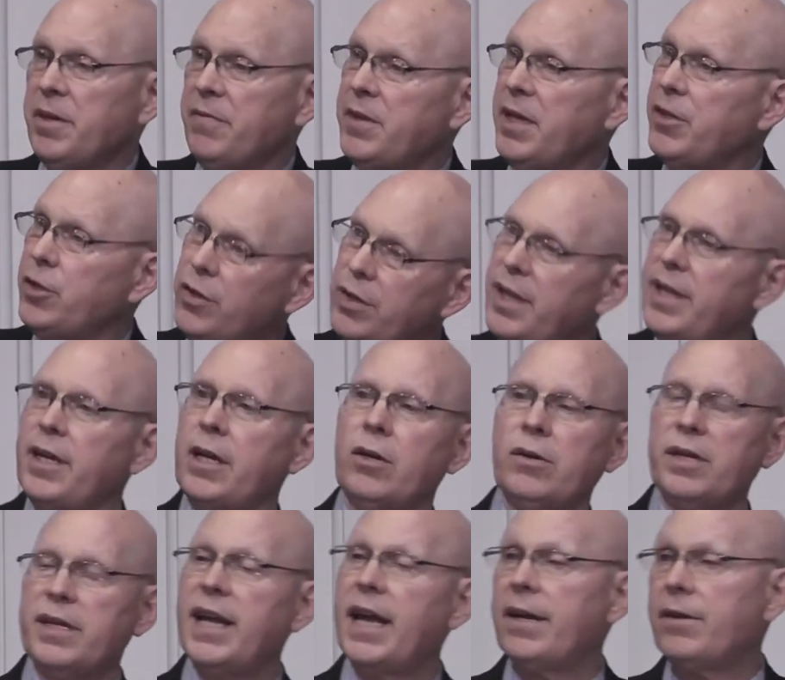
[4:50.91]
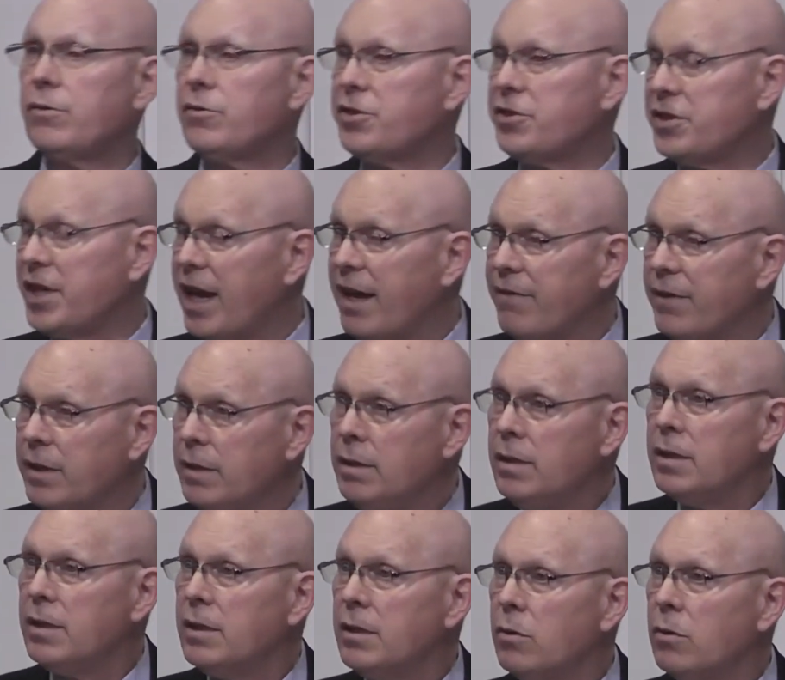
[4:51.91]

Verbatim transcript: If they do, they go to Daniel 7,